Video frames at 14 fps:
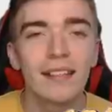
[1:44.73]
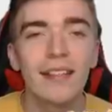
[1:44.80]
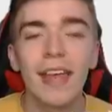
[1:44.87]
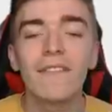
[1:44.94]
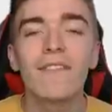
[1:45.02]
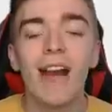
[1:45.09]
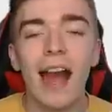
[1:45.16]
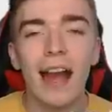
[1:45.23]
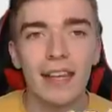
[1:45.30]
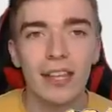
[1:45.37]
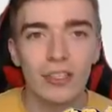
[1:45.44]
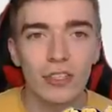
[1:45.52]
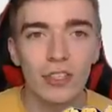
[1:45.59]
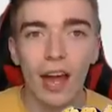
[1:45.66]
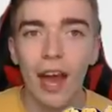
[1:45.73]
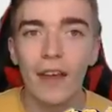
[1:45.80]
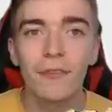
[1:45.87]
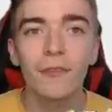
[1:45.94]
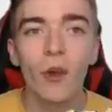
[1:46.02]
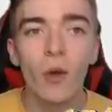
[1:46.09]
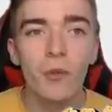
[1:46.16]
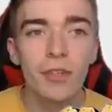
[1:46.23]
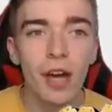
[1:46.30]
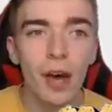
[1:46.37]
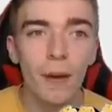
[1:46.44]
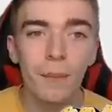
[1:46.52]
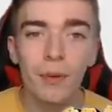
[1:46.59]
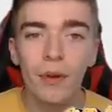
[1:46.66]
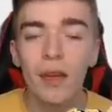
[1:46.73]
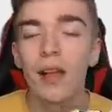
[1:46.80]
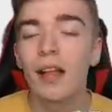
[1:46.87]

They vanished. I phoned up